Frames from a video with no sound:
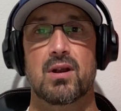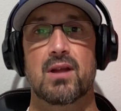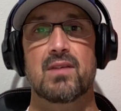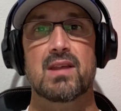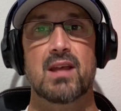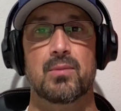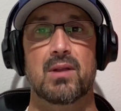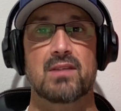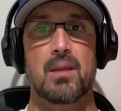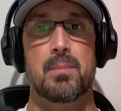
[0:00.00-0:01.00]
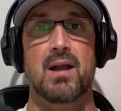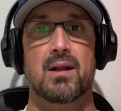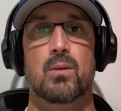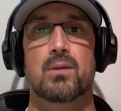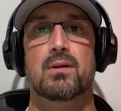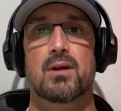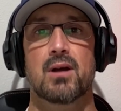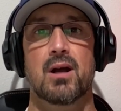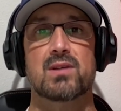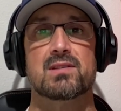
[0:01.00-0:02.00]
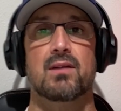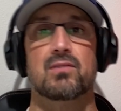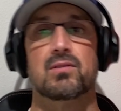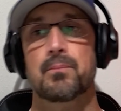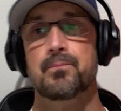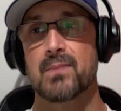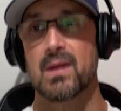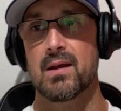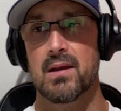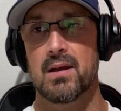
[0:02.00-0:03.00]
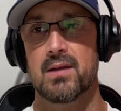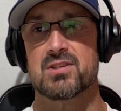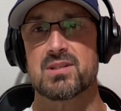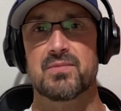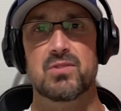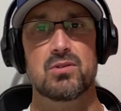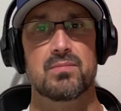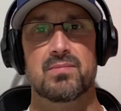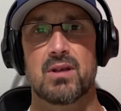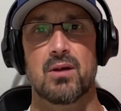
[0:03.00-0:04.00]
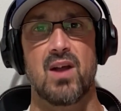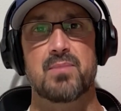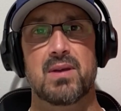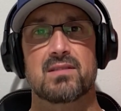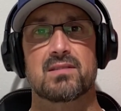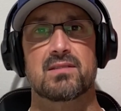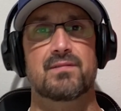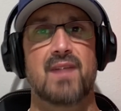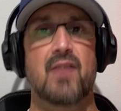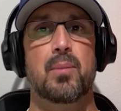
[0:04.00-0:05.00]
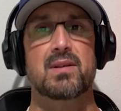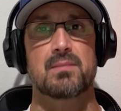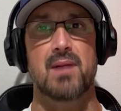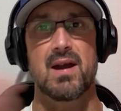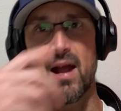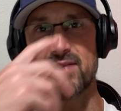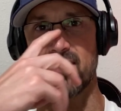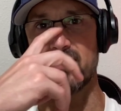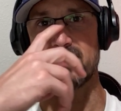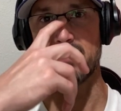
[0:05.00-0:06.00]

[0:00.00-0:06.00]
target if he can get that bat going for the White Sox. Just a few draft picks, favorite picks of mine outside